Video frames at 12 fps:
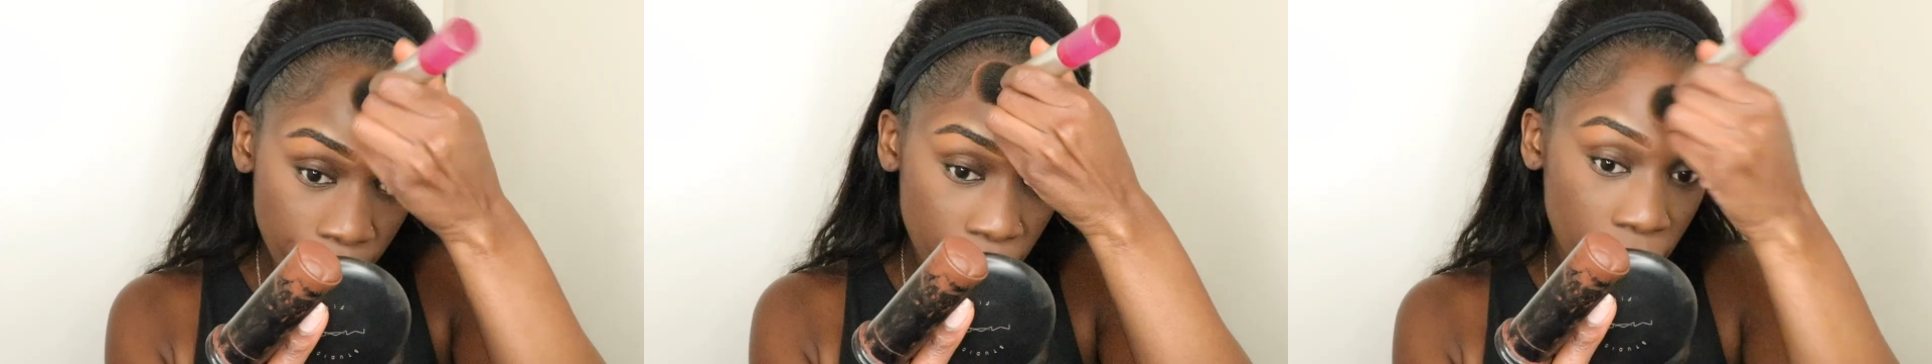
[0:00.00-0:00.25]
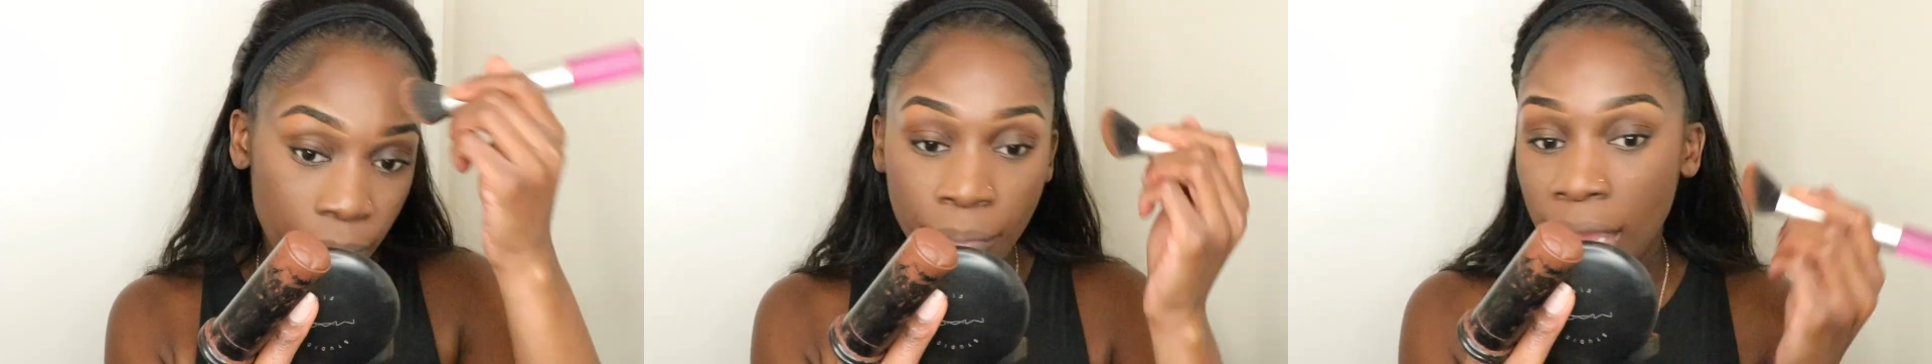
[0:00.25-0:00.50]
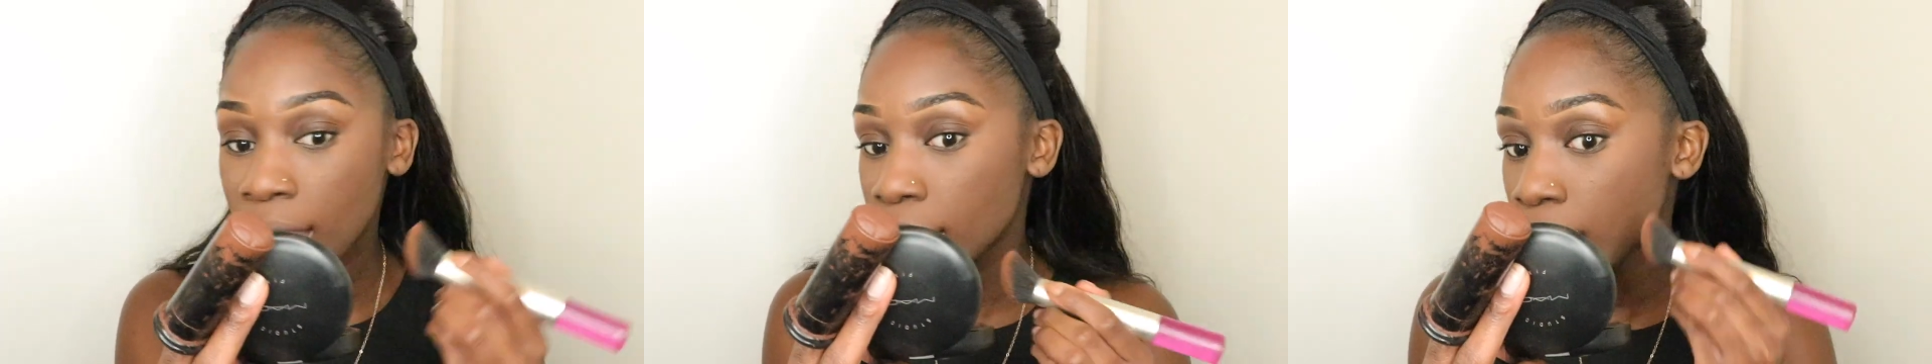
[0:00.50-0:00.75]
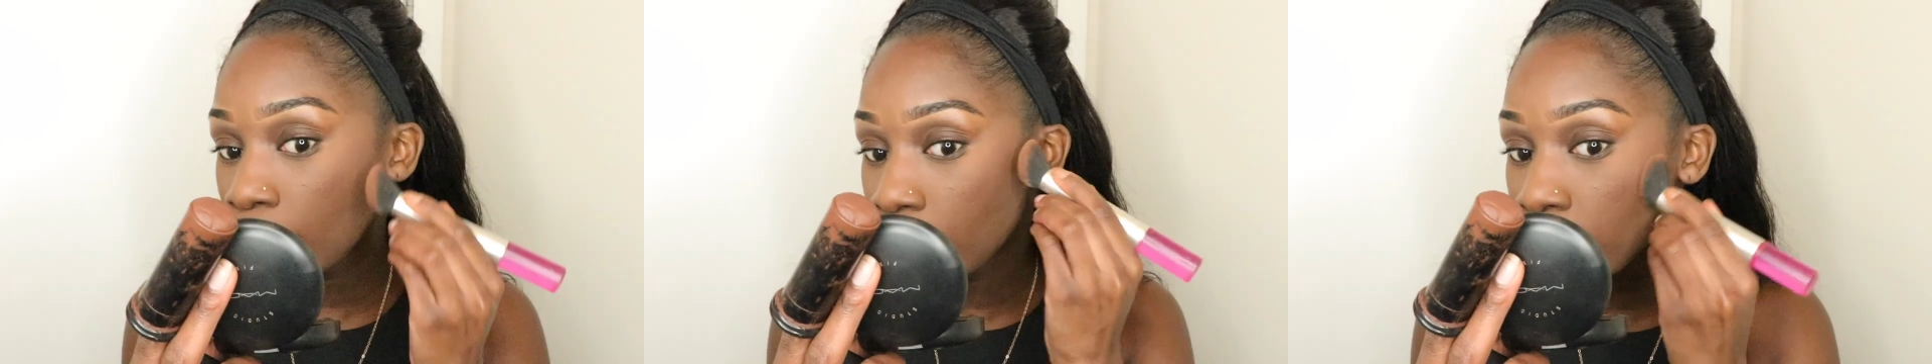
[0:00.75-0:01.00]
But in my
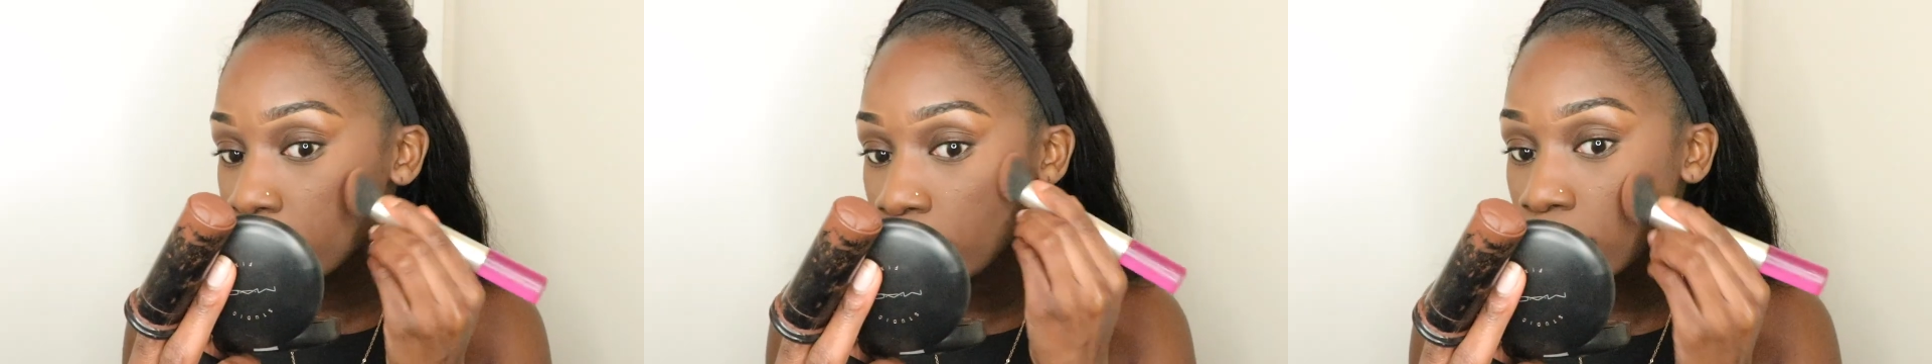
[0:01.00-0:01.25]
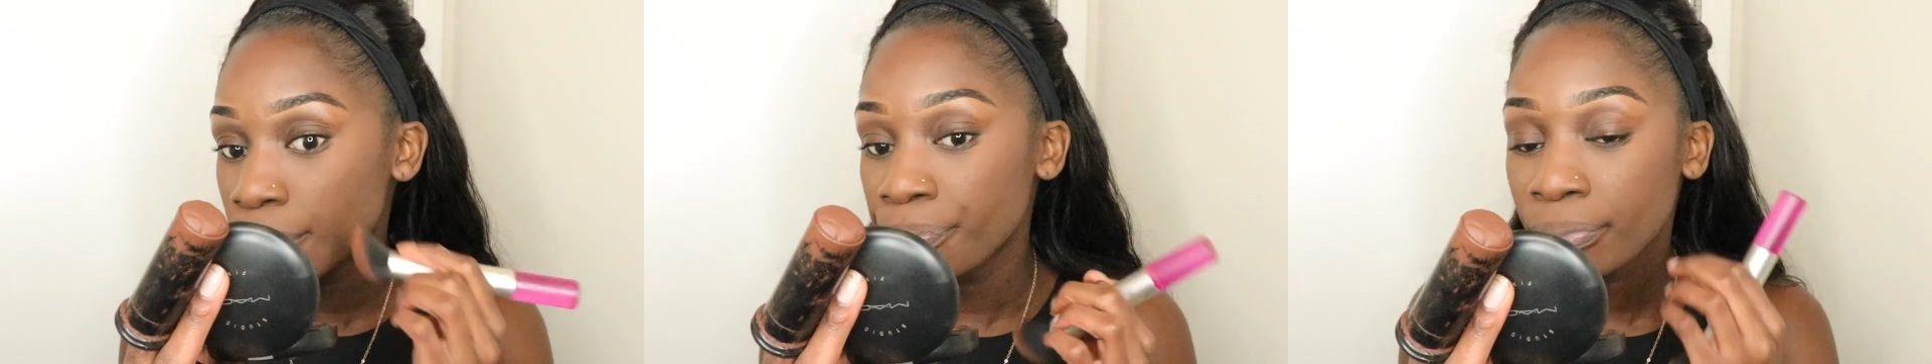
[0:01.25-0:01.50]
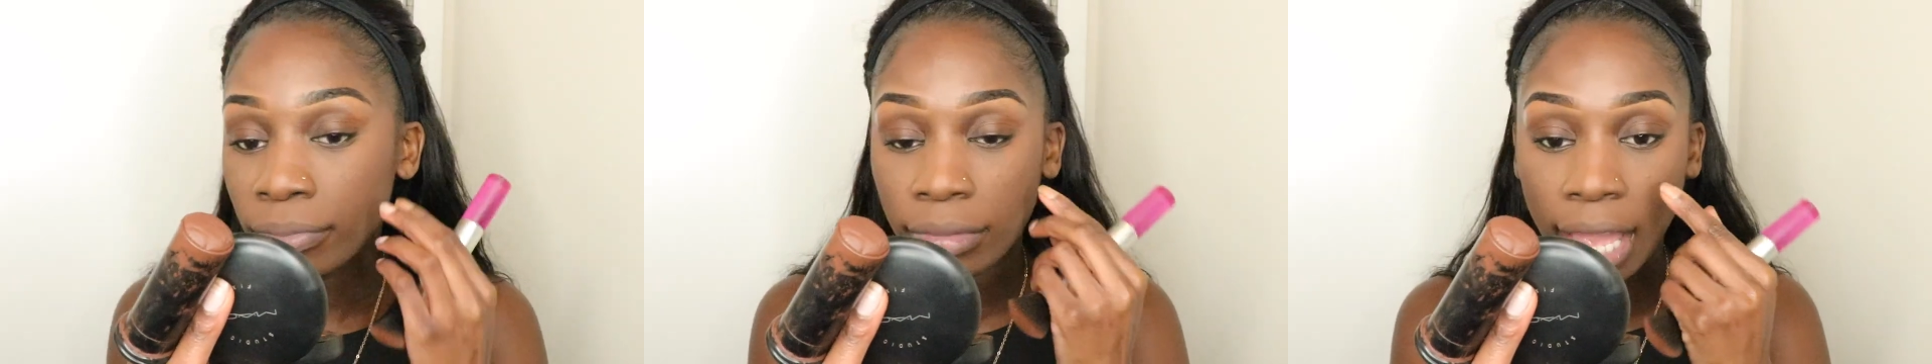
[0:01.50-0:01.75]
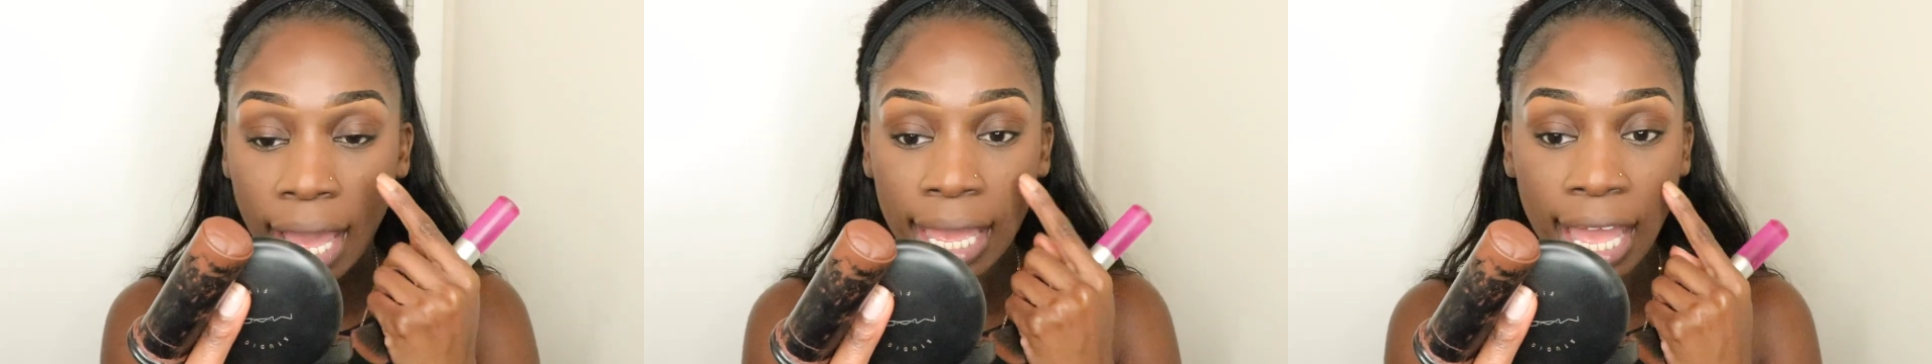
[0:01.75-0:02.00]
case,
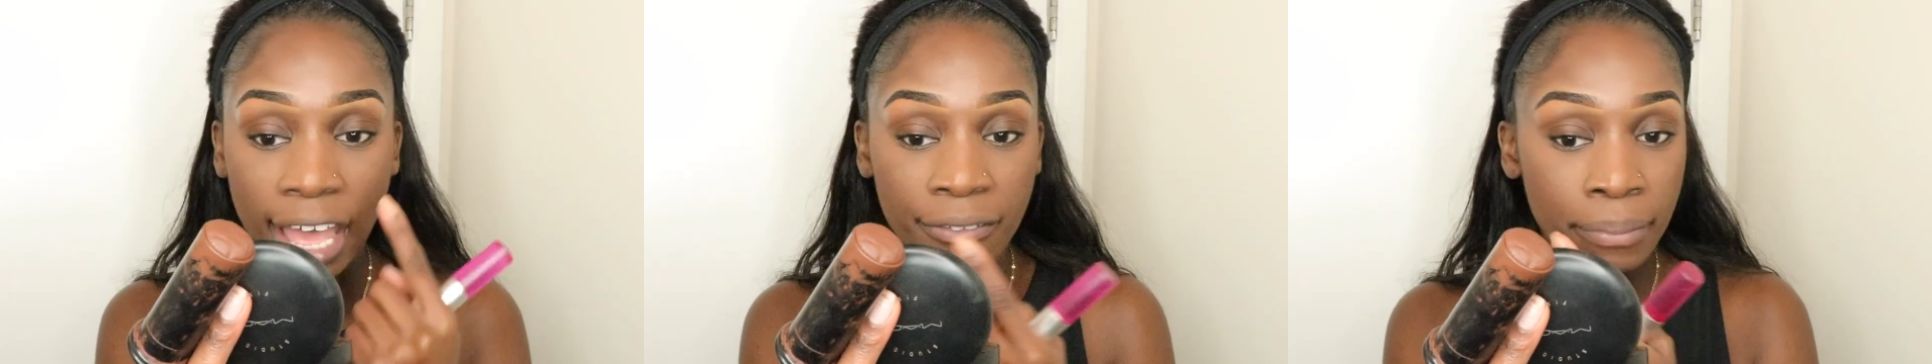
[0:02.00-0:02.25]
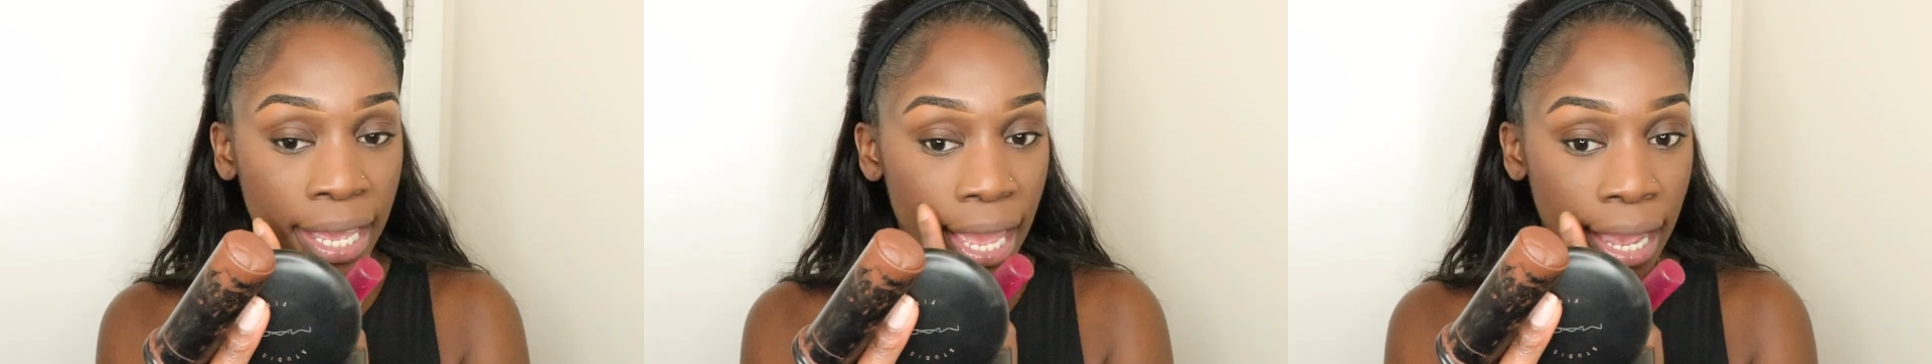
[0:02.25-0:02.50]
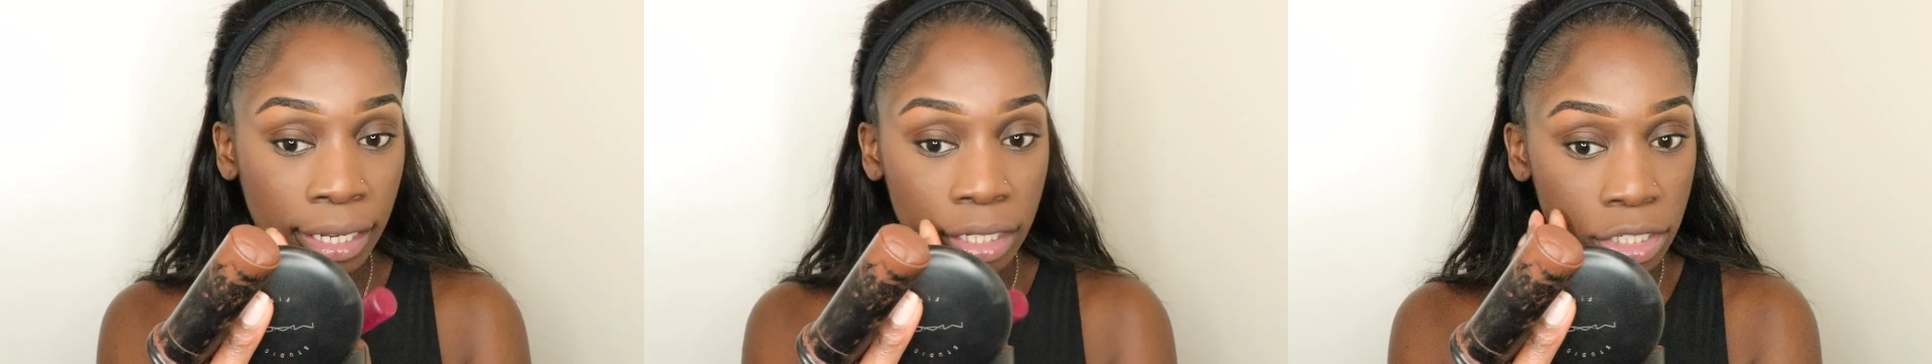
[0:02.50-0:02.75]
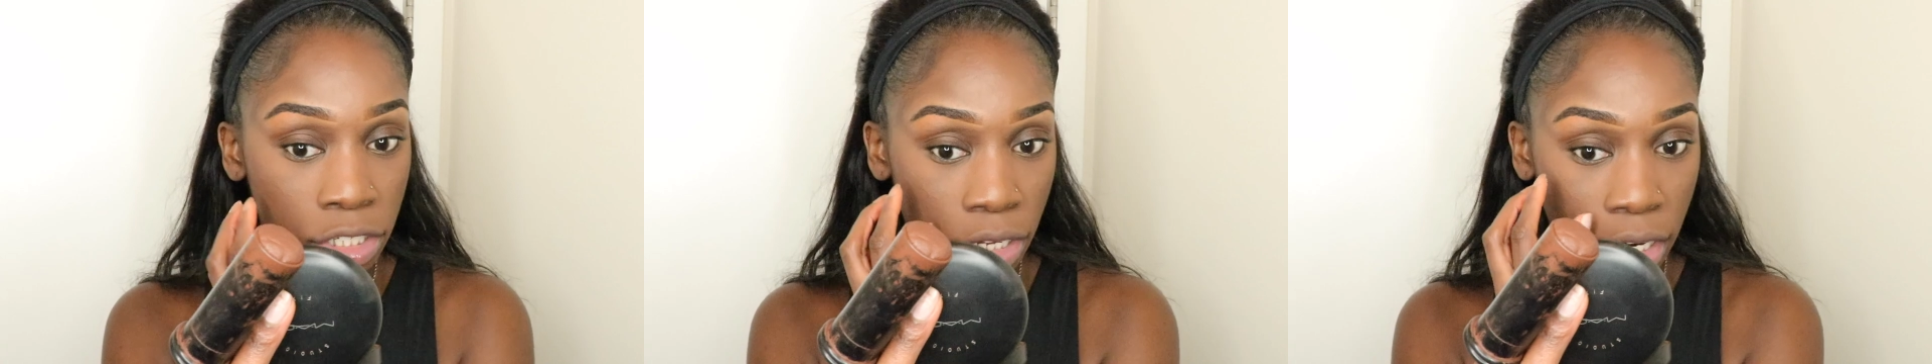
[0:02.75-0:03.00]
I have my
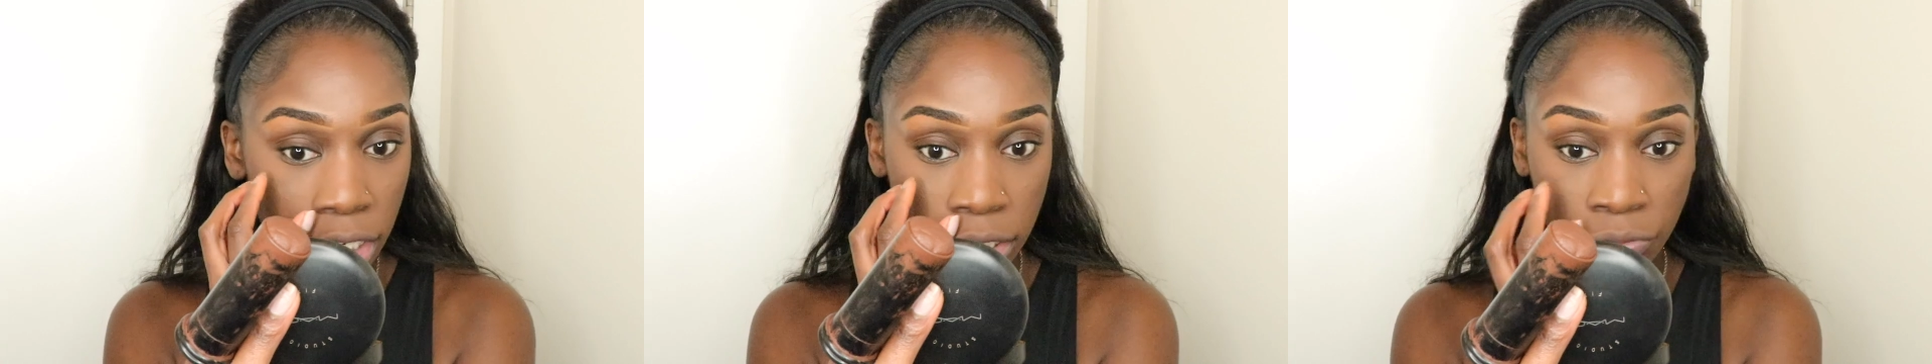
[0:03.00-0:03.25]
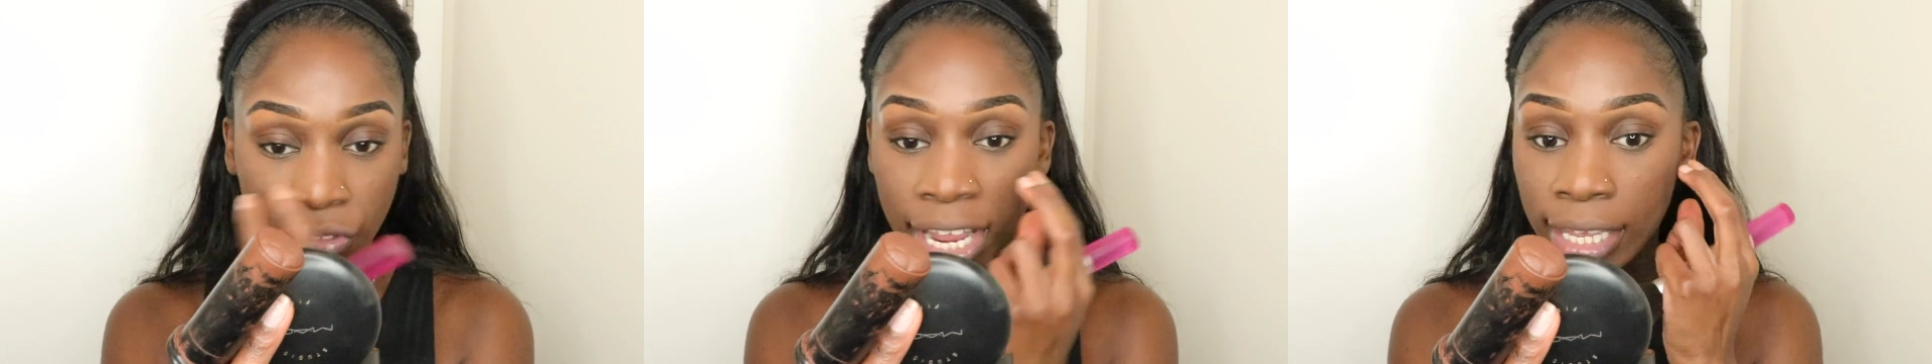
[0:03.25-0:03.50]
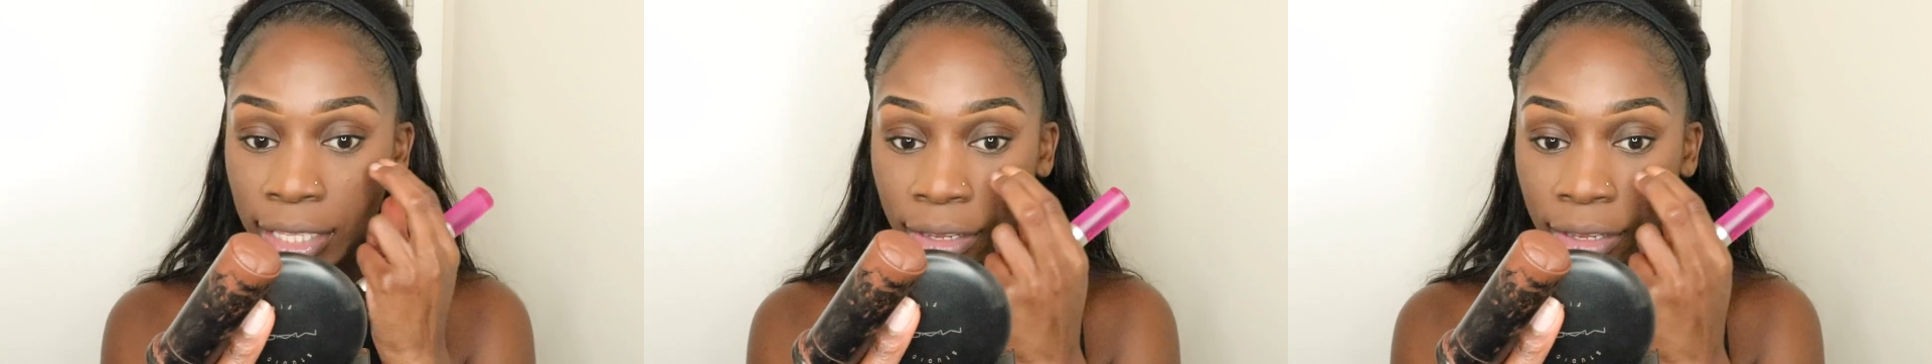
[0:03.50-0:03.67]
acne scars right